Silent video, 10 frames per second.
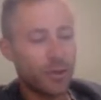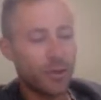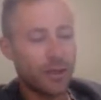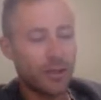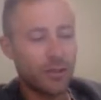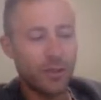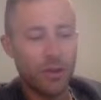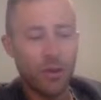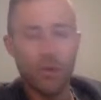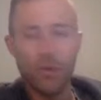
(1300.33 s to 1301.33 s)
and that's the
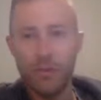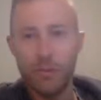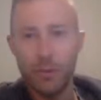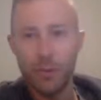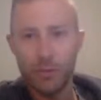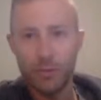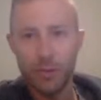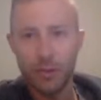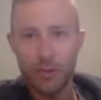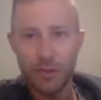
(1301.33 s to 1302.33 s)
only force
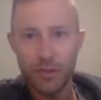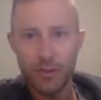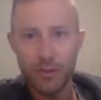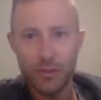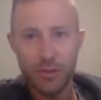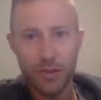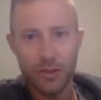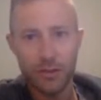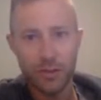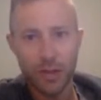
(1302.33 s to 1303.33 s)
because these two
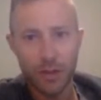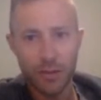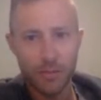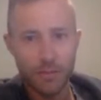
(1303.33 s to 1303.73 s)
canceled out,